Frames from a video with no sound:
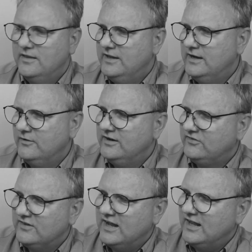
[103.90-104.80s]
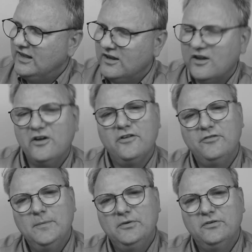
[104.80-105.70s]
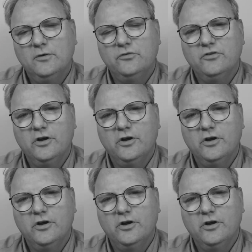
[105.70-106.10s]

There is a lot of episodes